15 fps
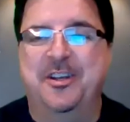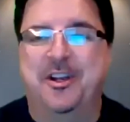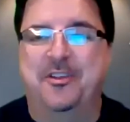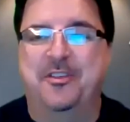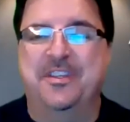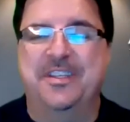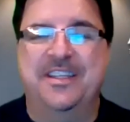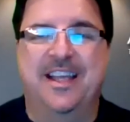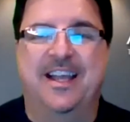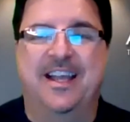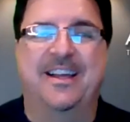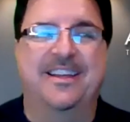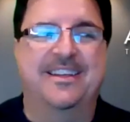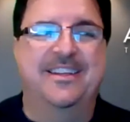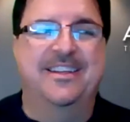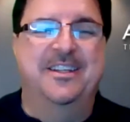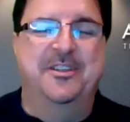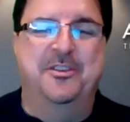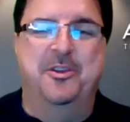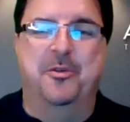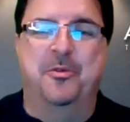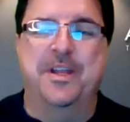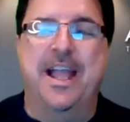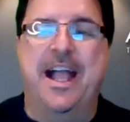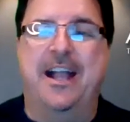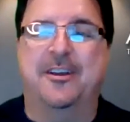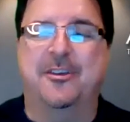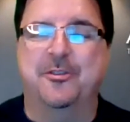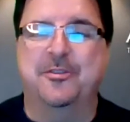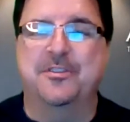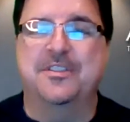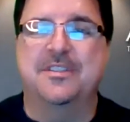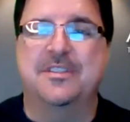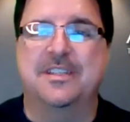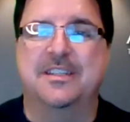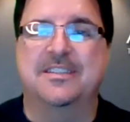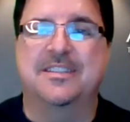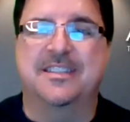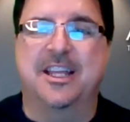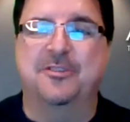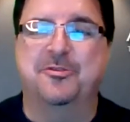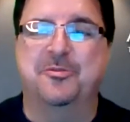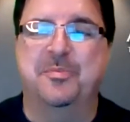know the uh, the reactor is, scheduled. Yeah,